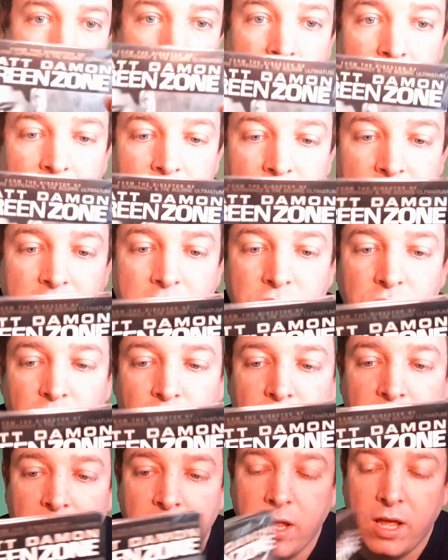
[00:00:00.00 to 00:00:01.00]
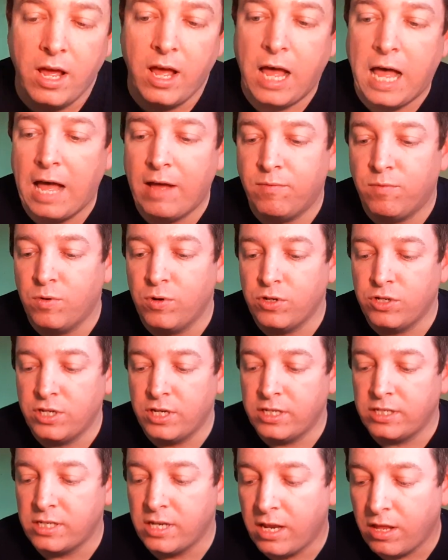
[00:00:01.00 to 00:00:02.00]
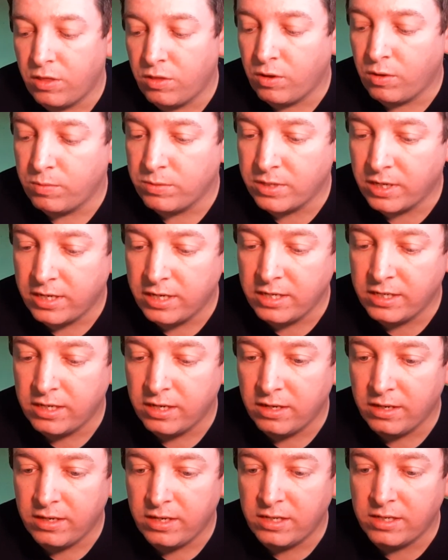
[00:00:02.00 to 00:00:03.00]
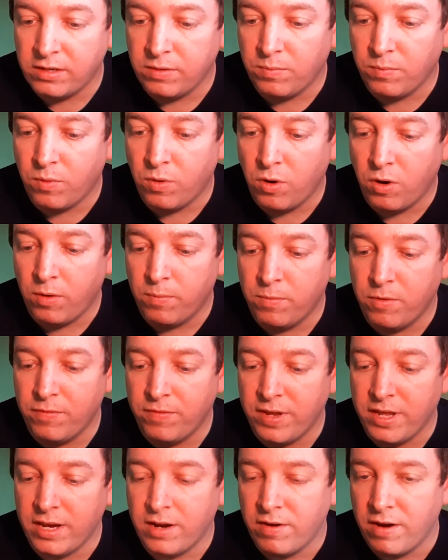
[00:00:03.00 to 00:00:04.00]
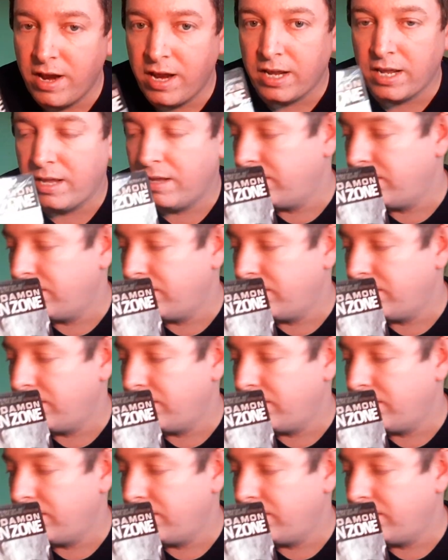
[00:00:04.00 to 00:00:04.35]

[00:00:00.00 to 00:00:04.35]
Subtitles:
The Green Zone, I have watched this and I thought it was a decent war movie in Iraq.